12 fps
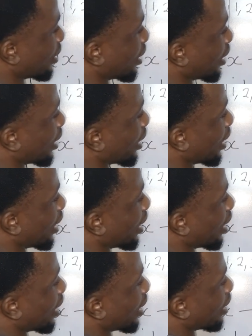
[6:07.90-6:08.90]

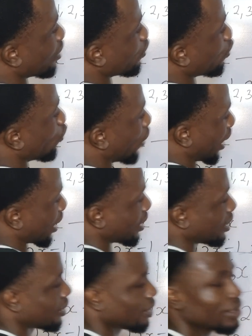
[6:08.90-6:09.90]
3xy.
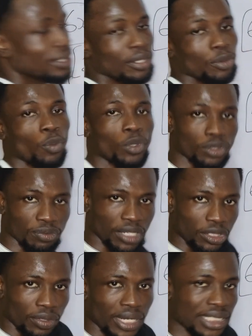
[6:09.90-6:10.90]
We want to
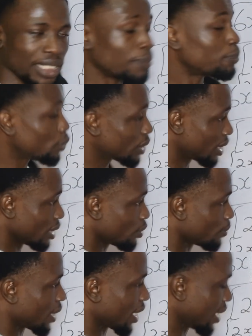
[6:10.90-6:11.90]
factorize it, put it into
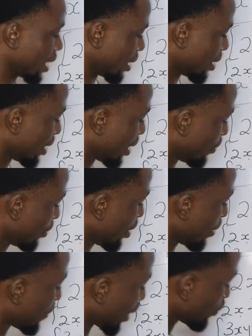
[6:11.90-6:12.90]
bracket now. By